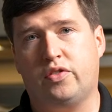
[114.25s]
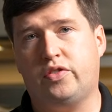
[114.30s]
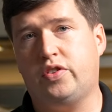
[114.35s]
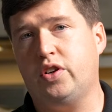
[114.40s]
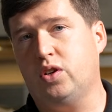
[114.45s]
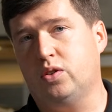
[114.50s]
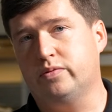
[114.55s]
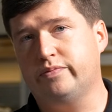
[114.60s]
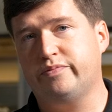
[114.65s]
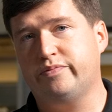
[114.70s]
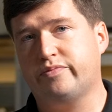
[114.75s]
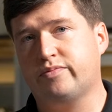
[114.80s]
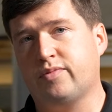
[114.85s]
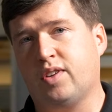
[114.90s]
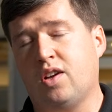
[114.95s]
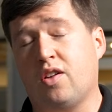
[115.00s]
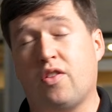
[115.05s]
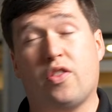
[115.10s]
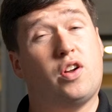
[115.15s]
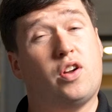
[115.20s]
Two,
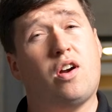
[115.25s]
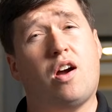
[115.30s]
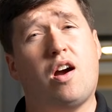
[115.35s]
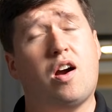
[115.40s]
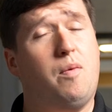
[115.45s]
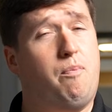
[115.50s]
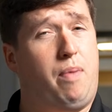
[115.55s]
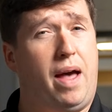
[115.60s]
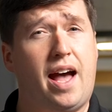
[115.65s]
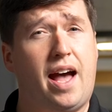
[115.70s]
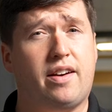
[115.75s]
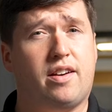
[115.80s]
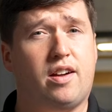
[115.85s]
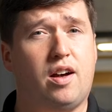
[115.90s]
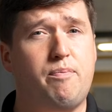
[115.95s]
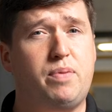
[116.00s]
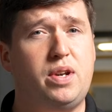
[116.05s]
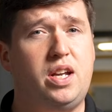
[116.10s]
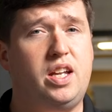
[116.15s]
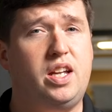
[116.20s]
there are bad
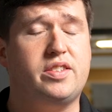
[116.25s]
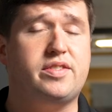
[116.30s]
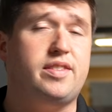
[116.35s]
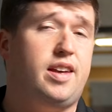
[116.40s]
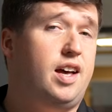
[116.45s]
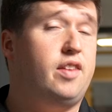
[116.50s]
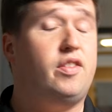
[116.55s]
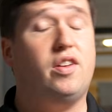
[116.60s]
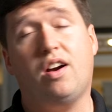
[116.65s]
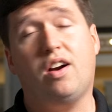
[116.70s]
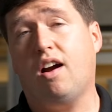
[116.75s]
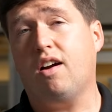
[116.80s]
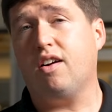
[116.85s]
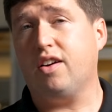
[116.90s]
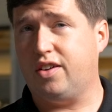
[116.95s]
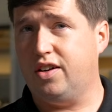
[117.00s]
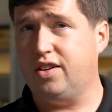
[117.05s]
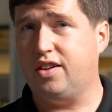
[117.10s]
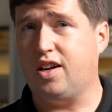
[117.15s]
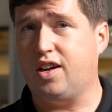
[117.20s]
companies and there are
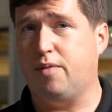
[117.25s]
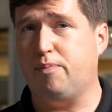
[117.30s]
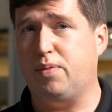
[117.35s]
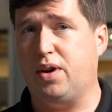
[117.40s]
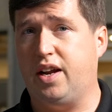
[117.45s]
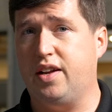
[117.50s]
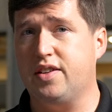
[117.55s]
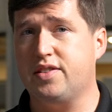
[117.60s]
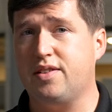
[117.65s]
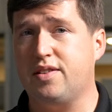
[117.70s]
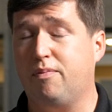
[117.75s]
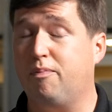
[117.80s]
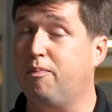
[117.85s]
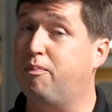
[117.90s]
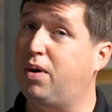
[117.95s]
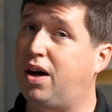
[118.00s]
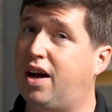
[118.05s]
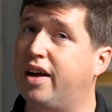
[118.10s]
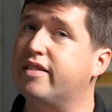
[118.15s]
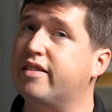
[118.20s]
good companies,
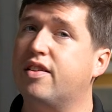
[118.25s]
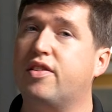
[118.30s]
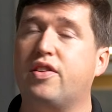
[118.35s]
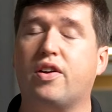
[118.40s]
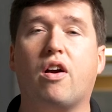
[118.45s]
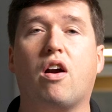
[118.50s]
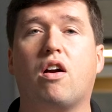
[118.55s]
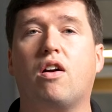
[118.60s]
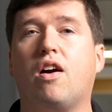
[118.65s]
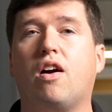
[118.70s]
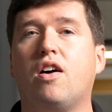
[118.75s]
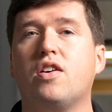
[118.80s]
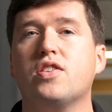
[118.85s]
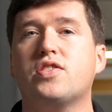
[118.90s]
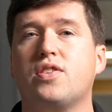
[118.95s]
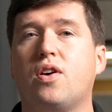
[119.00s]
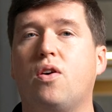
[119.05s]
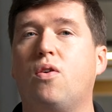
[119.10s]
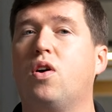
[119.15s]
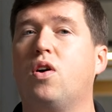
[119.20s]
but there are
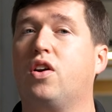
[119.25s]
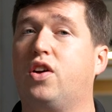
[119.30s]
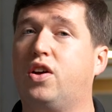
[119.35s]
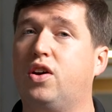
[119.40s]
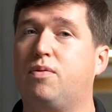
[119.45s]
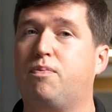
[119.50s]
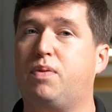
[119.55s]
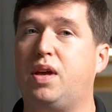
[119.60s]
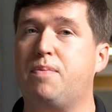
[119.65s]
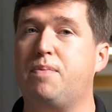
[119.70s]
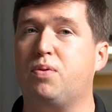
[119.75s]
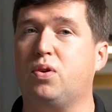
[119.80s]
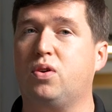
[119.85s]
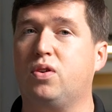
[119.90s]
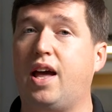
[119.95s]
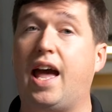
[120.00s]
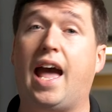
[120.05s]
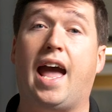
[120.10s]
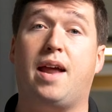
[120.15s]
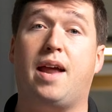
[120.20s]
also good
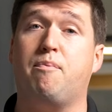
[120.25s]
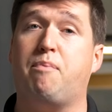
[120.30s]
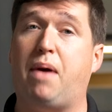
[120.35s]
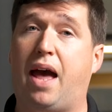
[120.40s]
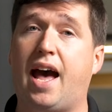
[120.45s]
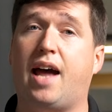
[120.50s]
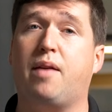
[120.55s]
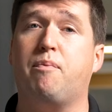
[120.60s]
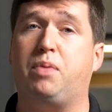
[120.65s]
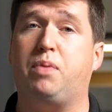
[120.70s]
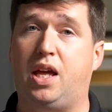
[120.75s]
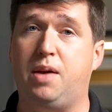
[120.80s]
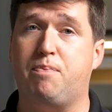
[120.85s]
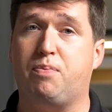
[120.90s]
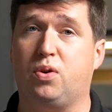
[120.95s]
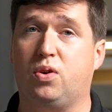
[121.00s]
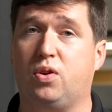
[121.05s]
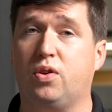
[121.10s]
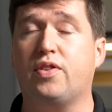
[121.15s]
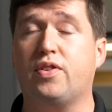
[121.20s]
people and bad
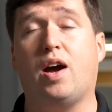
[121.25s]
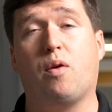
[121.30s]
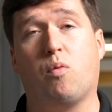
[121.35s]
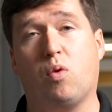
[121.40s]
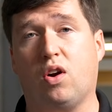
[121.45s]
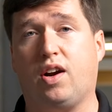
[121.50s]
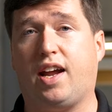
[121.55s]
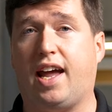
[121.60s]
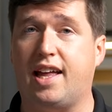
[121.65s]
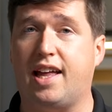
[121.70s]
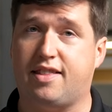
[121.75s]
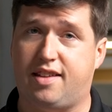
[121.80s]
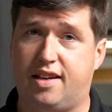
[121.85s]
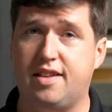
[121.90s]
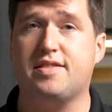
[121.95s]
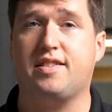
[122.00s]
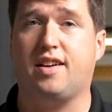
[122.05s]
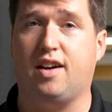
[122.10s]
people that work at these